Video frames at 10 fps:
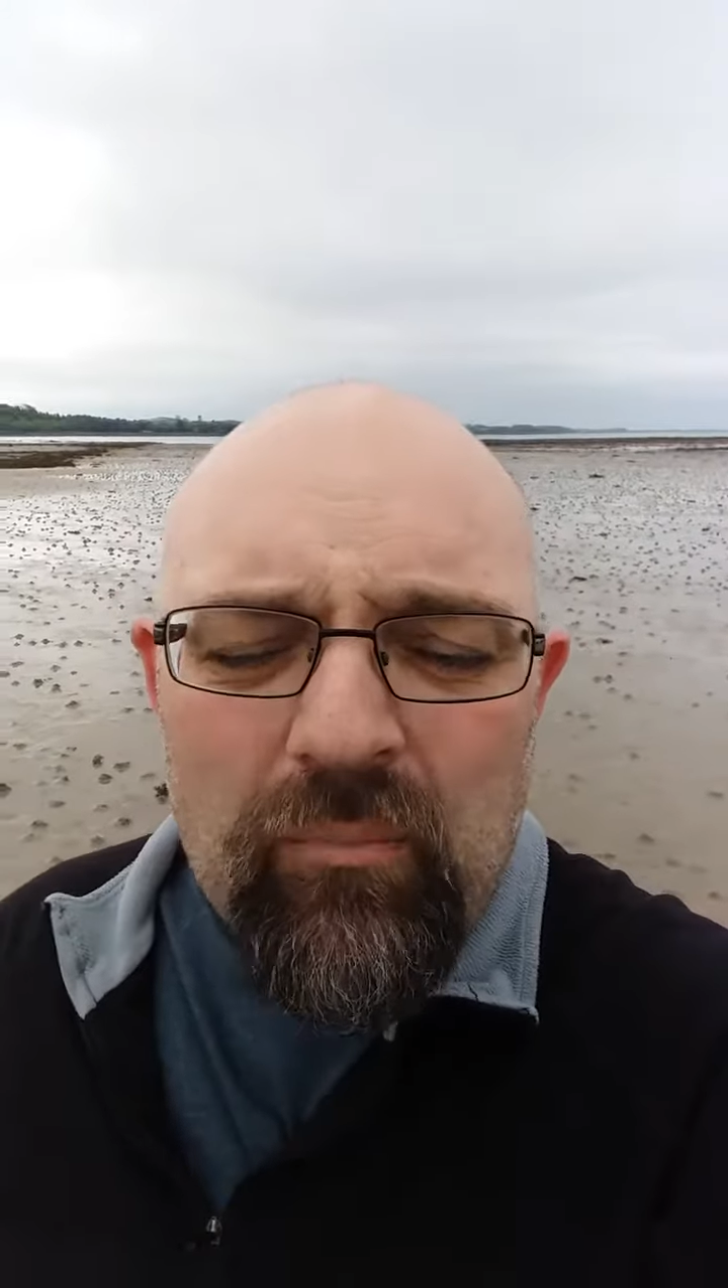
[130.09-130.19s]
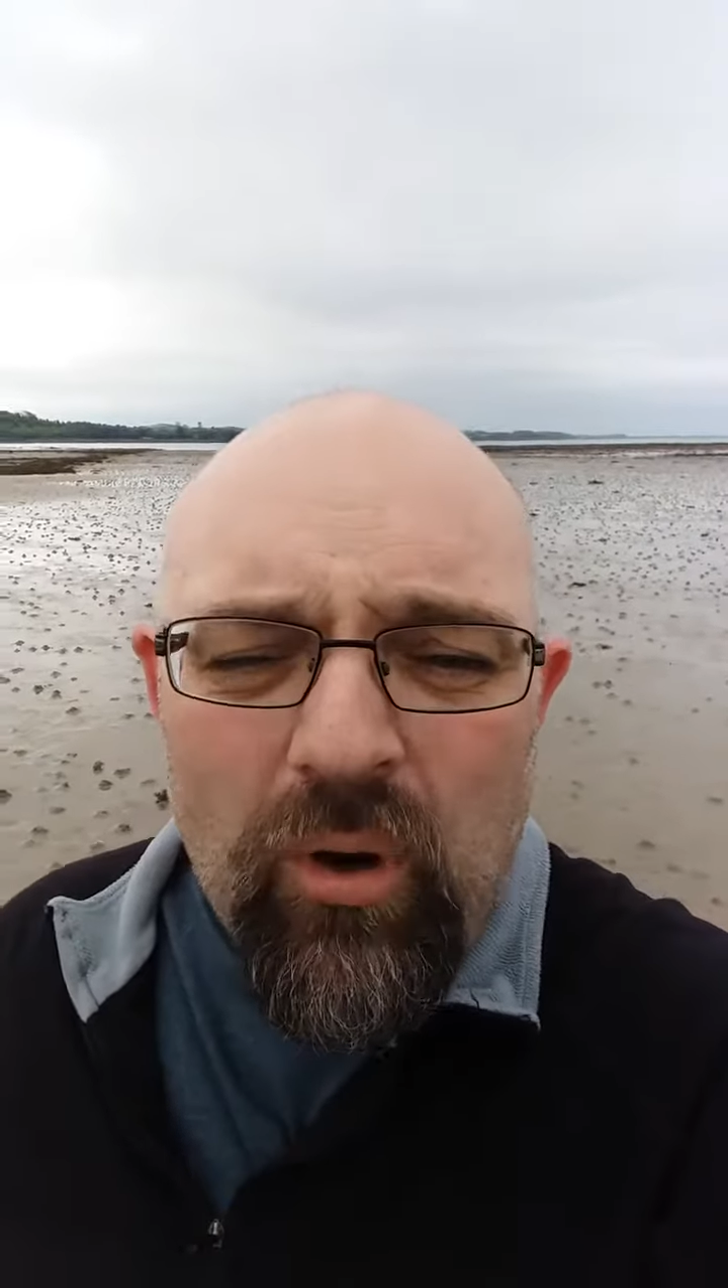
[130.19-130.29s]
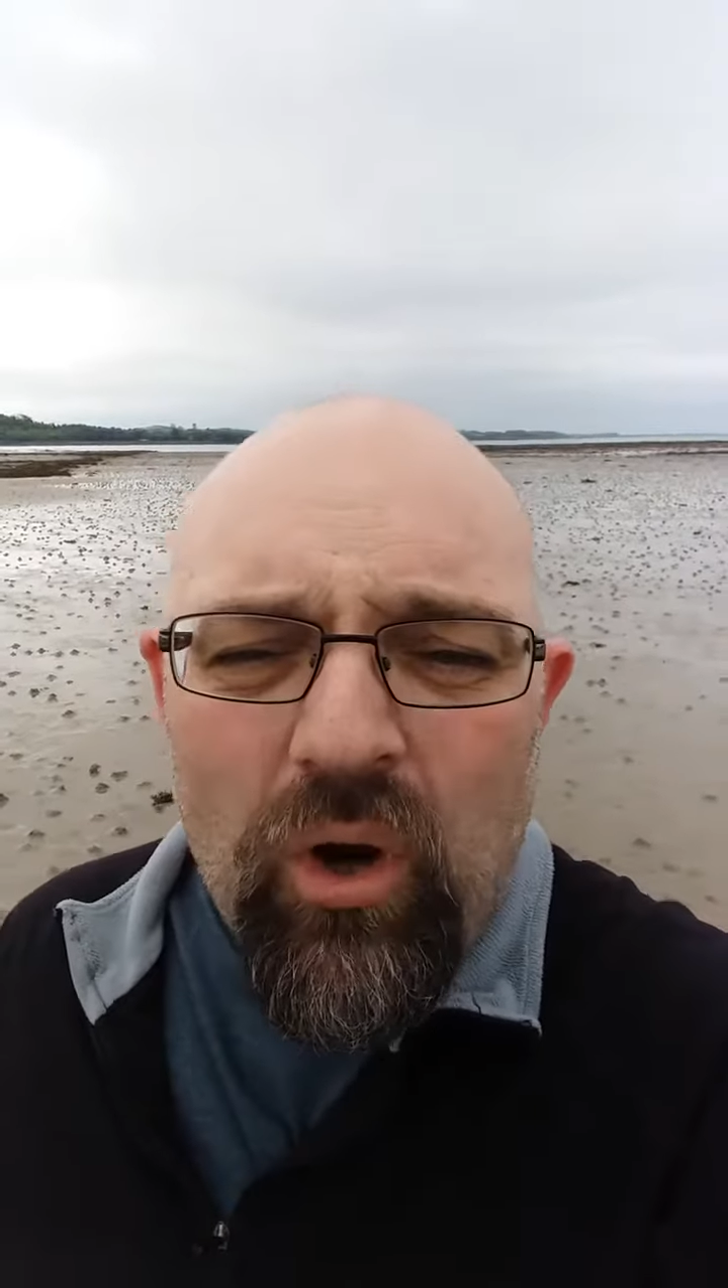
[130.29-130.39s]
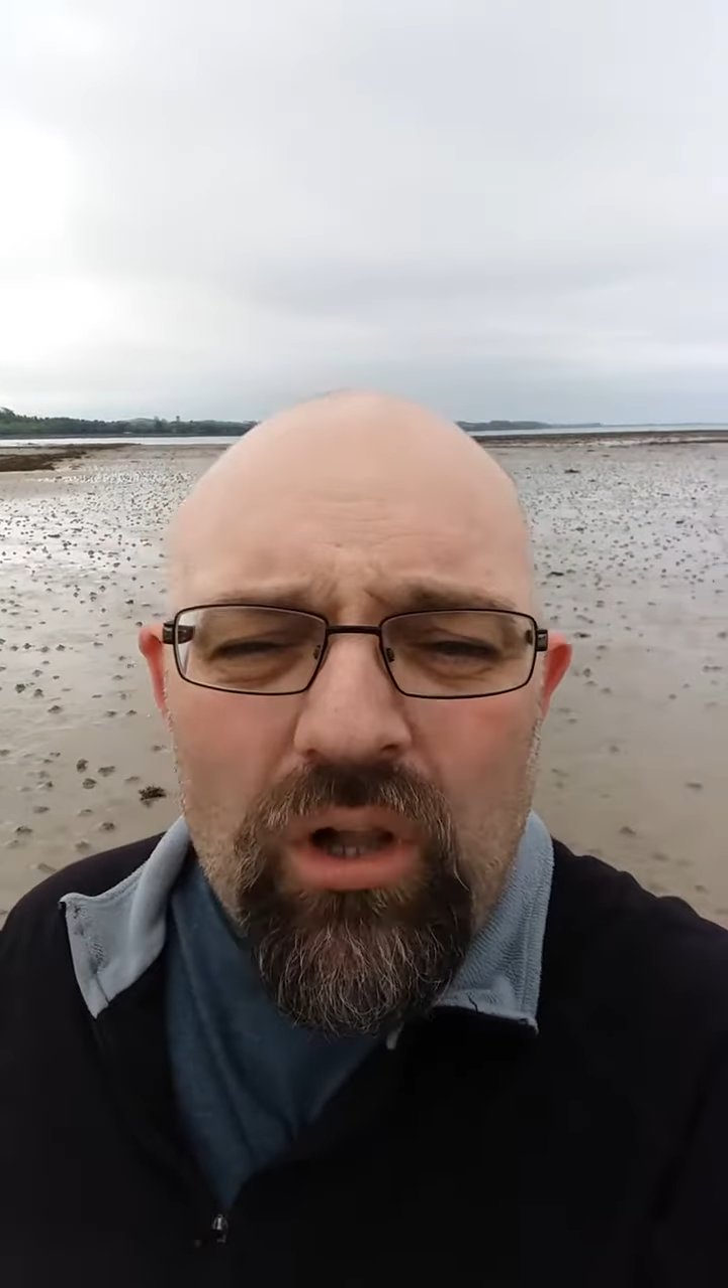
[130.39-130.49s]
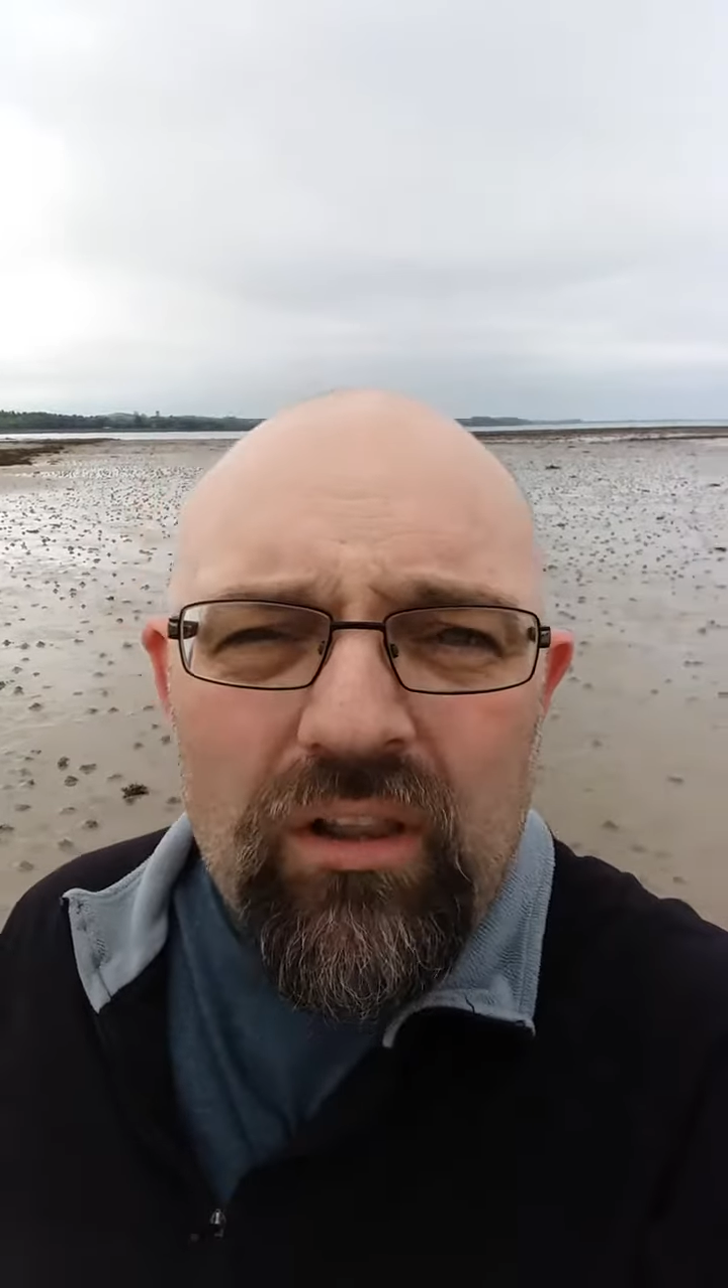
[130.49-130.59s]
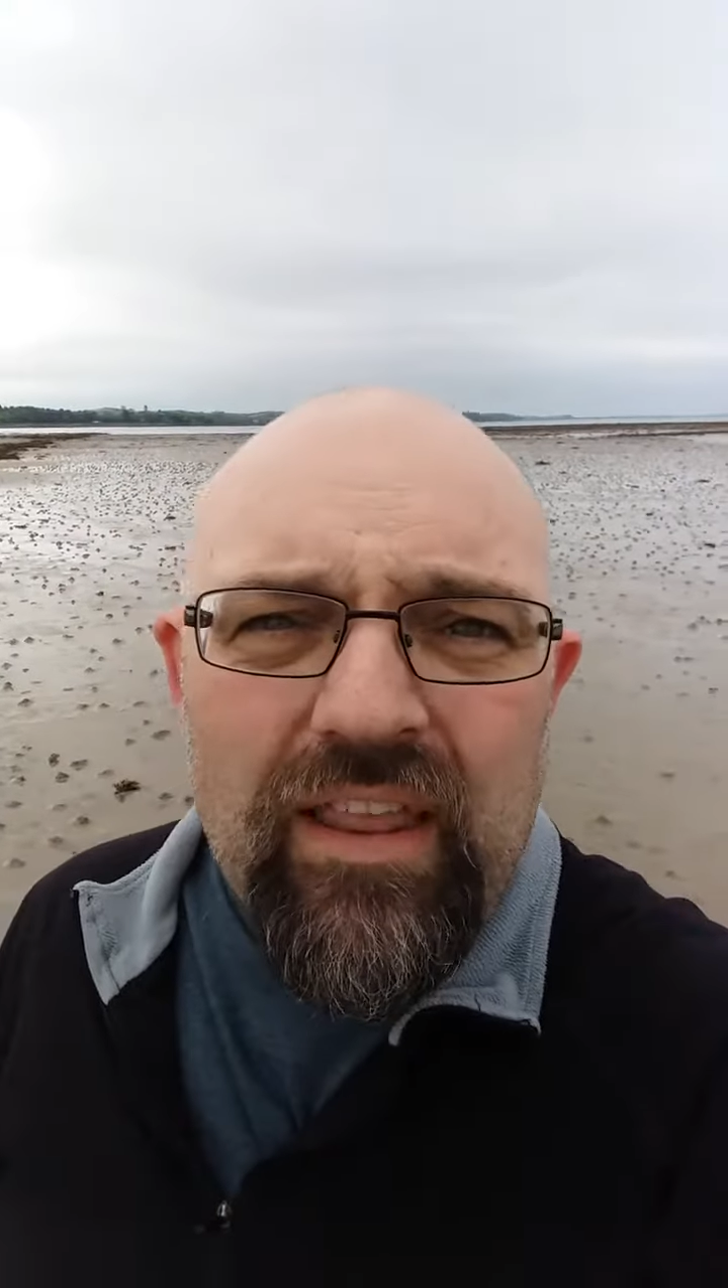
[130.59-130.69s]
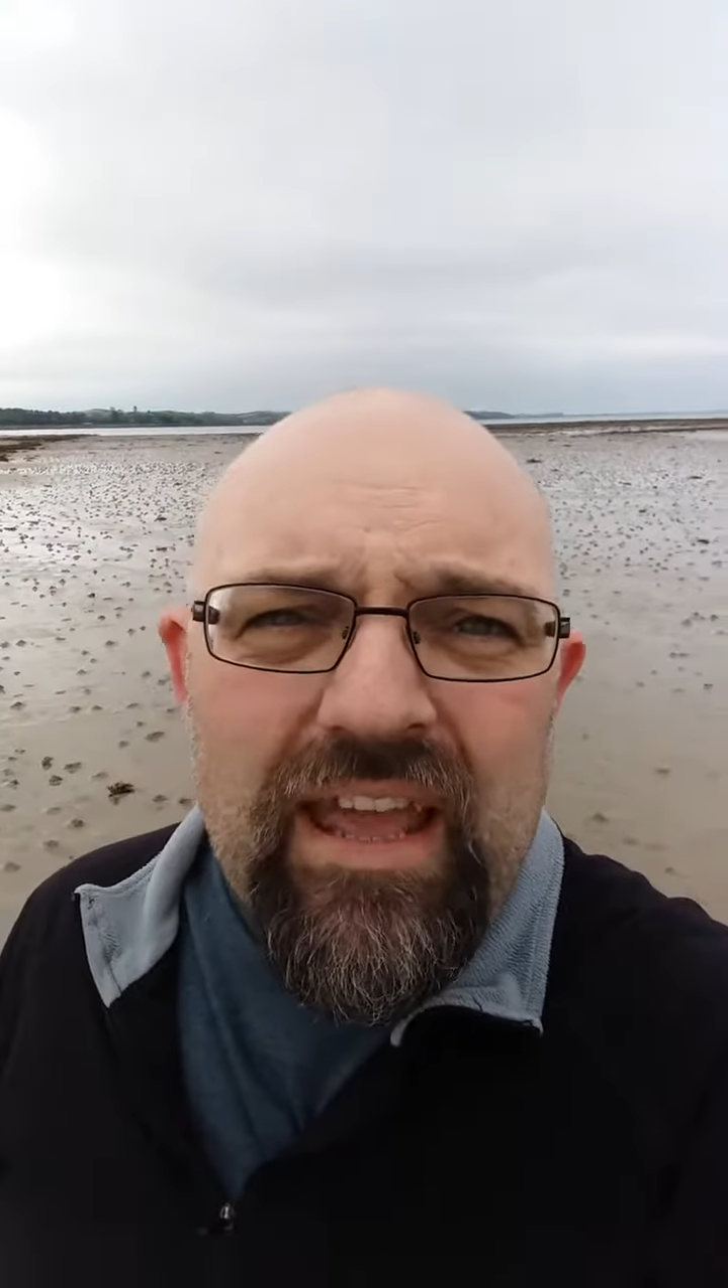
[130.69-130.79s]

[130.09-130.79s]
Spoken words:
Paul